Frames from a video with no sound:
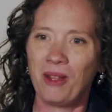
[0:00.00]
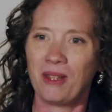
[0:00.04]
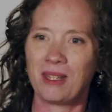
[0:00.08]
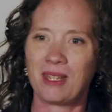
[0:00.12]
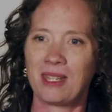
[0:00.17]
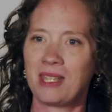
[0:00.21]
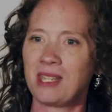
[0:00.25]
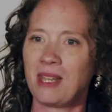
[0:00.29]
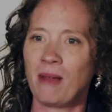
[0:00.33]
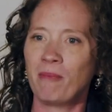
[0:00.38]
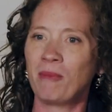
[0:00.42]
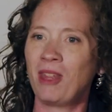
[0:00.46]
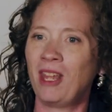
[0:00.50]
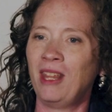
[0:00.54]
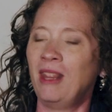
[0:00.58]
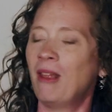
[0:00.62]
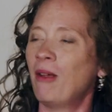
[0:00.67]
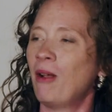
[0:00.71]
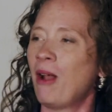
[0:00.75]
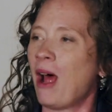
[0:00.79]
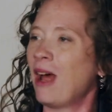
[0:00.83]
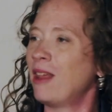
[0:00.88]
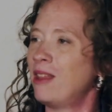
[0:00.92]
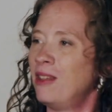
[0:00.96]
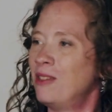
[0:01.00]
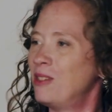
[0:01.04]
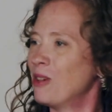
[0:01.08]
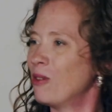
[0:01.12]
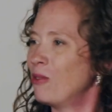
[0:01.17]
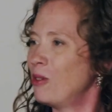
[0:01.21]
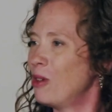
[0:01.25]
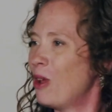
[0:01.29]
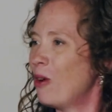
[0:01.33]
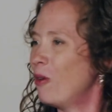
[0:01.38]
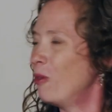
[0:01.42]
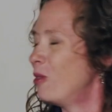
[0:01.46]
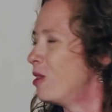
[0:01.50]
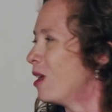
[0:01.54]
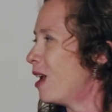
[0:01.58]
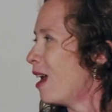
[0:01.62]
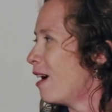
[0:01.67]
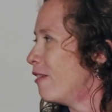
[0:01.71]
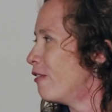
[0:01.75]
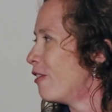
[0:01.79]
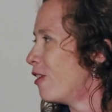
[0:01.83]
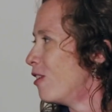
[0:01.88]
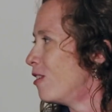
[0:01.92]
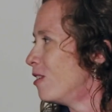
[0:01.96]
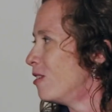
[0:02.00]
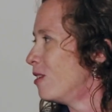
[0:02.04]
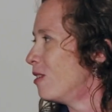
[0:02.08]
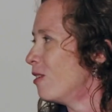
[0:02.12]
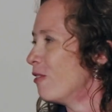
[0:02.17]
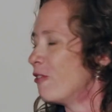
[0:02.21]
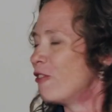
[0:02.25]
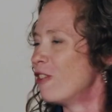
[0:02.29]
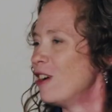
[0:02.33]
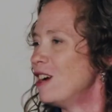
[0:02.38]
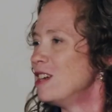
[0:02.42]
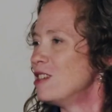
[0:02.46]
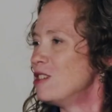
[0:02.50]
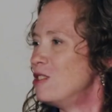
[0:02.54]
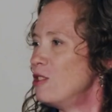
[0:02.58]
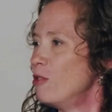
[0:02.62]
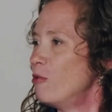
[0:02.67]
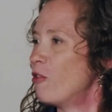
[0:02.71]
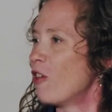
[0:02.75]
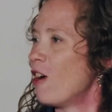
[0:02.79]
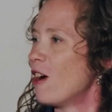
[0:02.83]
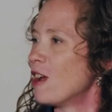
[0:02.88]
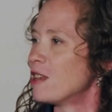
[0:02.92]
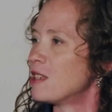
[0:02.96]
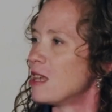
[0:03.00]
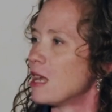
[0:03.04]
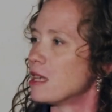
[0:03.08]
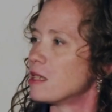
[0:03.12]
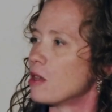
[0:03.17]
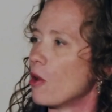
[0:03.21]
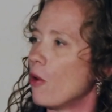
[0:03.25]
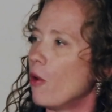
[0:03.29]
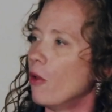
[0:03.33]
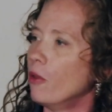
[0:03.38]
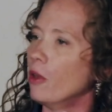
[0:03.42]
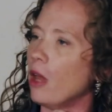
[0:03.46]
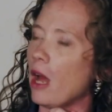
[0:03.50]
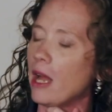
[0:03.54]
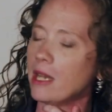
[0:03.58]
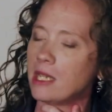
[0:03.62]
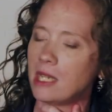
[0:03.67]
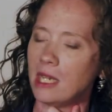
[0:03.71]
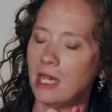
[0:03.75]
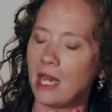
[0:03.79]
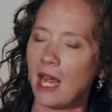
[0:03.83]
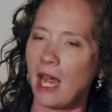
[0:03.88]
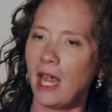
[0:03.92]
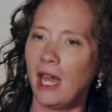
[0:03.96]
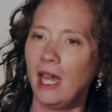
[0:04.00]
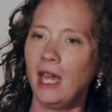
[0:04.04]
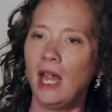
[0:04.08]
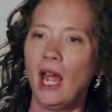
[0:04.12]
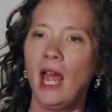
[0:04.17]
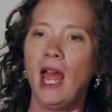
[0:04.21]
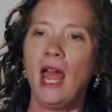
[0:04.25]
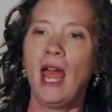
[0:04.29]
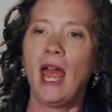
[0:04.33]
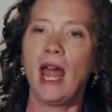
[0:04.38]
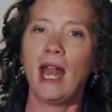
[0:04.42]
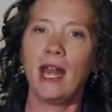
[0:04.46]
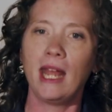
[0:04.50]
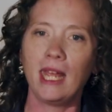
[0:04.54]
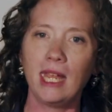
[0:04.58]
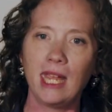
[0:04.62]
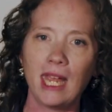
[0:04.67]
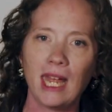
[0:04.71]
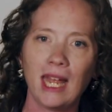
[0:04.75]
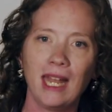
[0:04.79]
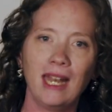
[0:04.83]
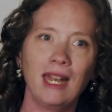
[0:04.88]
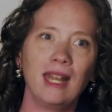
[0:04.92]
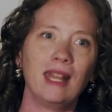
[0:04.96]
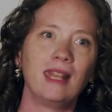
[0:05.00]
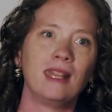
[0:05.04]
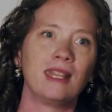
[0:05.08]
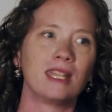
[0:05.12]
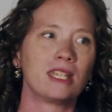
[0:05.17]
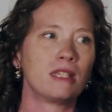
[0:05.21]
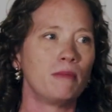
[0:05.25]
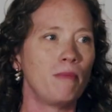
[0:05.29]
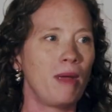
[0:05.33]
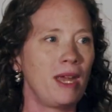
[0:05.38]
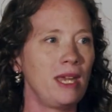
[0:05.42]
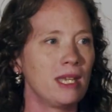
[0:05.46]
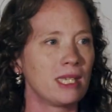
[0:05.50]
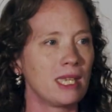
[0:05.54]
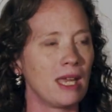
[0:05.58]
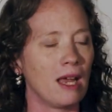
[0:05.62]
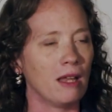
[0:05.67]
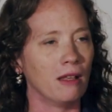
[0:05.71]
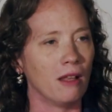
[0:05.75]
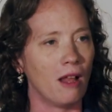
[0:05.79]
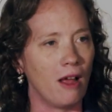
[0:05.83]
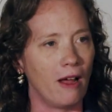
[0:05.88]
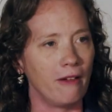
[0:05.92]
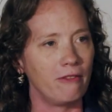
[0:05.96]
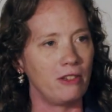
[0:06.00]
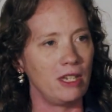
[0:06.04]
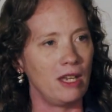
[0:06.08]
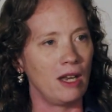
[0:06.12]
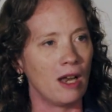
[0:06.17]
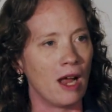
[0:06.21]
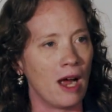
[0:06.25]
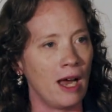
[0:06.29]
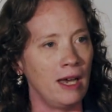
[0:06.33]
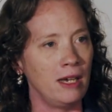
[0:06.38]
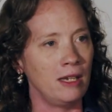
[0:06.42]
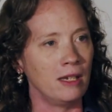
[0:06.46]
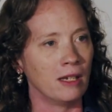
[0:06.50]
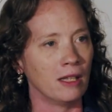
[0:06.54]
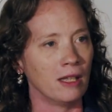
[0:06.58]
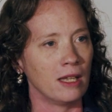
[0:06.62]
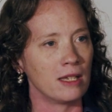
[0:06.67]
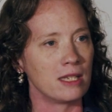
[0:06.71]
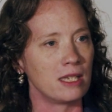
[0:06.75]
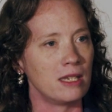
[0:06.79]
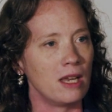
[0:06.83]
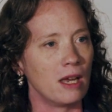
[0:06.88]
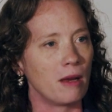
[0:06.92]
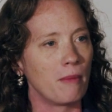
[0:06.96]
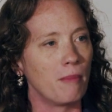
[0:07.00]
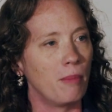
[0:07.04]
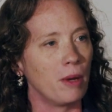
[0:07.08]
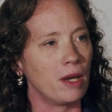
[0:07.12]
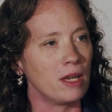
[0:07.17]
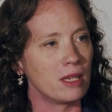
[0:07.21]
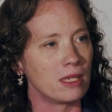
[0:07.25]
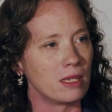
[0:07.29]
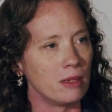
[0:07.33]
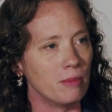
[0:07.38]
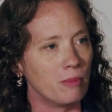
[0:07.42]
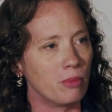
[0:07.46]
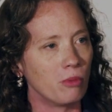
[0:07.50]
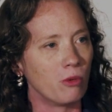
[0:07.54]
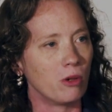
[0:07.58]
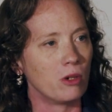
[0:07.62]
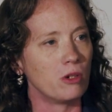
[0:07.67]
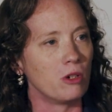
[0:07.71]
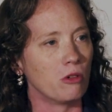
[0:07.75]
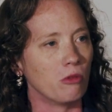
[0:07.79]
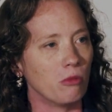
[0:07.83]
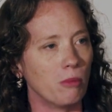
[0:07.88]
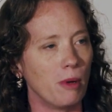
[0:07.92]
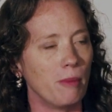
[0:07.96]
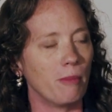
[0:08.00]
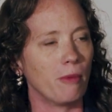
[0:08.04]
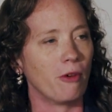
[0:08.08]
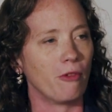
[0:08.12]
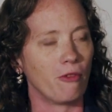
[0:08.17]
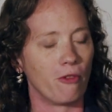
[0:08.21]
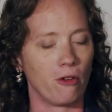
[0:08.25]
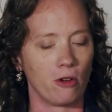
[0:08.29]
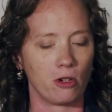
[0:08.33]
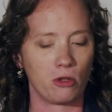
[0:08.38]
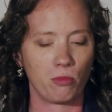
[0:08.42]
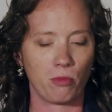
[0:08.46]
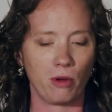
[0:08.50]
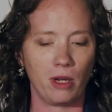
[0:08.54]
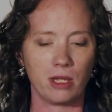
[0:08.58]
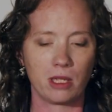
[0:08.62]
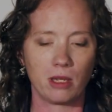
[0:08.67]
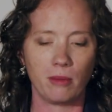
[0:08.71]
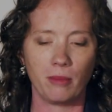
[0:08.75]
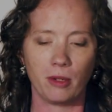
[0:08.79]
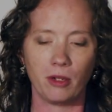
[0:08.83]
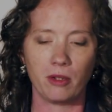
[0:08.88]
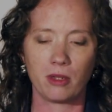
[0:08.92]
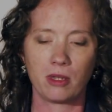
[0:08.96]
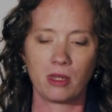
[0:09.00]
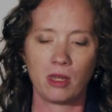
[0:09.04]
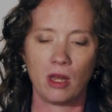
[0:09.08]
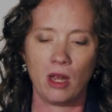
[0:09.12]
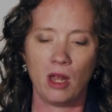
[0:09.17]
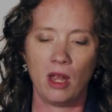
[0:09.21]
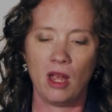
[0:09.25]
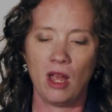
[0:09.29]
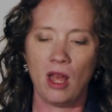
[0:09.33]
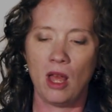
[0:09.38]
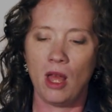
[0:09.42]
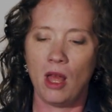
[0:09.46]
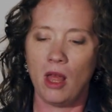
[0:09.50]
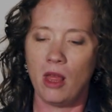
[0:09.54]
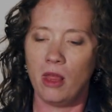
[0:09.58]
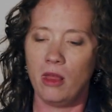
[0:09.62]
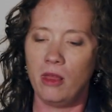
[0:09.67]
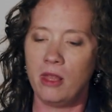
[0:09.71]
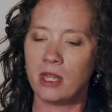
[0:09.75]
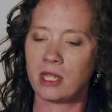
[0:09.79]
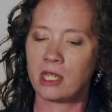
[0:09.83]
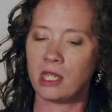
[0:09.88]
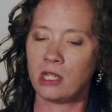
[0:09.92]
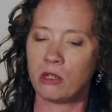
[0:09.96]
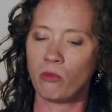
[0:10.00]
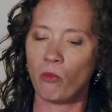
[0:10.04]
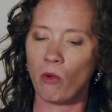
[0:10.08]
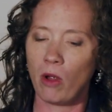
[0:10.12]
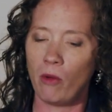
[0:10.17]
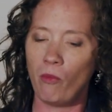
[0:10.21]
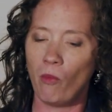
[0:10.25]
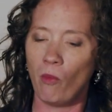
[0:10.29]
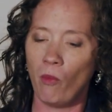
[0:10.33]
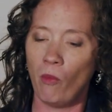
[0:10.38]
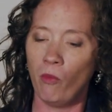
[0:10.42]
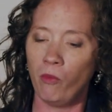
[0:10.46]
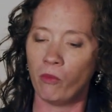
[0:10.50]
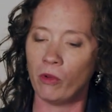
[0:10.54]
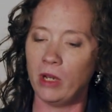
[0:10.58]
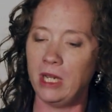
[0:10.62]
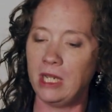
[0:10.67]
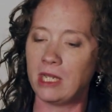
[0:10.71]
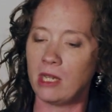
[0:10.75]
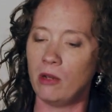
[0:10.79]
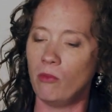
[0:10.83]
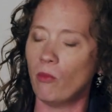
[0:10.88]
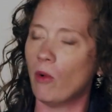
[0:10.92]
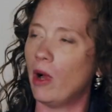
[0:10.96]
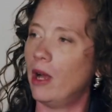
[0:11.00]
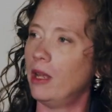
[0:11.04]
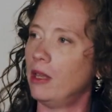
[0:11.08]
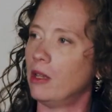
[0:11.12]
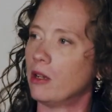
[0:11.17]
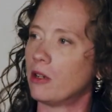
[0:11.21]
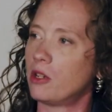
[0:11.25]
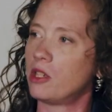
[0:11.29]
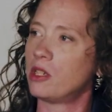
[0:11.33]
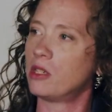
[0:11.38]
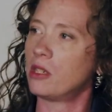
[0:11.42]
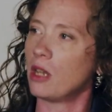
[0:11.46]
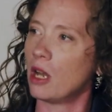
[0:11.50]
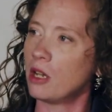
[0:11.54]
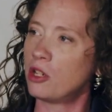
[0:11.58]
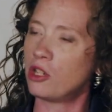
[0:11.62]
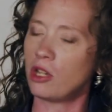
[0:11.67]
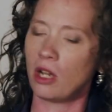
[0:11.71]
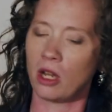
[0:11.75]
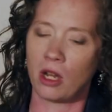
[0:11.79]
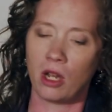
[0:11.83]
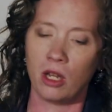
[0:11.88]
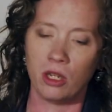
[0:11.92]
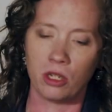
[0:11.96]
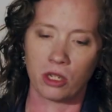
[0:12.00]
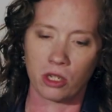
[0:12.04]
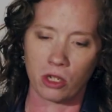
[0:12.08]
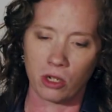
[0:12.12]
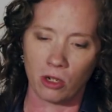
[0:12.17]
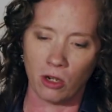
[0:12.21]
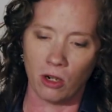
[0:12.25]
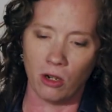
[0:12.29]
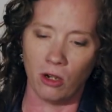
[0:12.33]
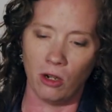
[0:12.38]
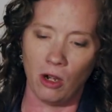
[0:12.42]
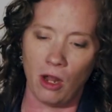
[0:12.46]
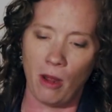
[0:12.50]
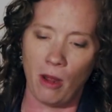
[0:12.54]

something that I don't know that I've heard the phrase due process a whole lot today. And again, this may sound lofty and idealistic, but it's important to remember first principles. This is one reason why there's such a concern